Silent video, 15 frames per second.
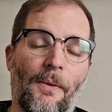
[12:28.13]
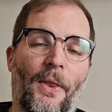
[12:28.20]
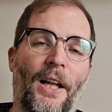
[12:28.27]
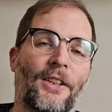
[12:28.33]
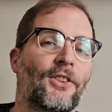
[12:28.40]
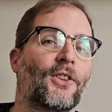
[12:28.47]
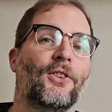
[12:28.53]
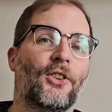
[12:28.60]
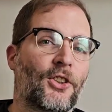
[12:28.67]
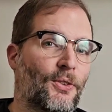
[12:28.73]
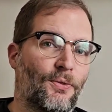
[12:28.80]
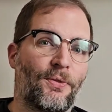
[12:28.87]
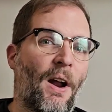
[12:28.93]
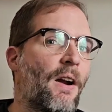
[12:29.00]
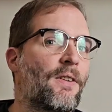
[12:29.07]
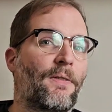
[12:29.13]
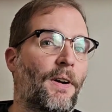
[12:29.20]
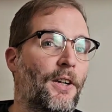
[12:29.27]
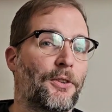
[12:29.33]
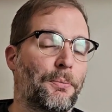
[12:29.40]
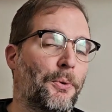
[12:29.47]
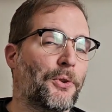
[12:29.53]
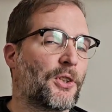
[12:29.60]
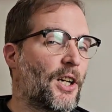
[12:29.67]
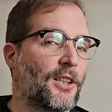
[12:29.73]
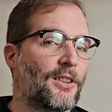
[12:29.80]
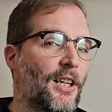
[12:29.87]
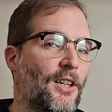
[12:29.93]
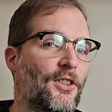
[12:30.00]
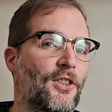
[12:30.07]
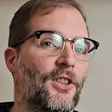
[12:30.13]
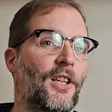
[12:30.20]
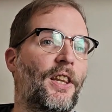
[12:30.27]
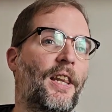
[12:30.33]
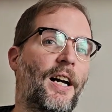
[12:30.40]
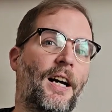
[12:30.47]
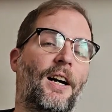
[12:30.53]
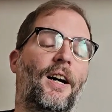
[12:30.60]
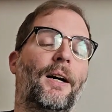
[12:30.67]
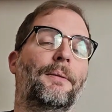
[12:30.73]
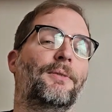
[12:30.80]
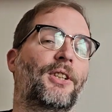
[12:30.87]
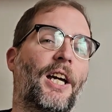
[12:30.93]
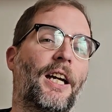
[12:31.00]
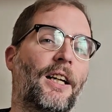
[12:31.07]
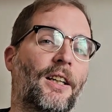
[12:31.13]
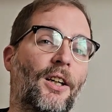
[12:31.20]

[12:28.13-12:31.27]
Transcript: That's a very, very small side tangent that I'm saying.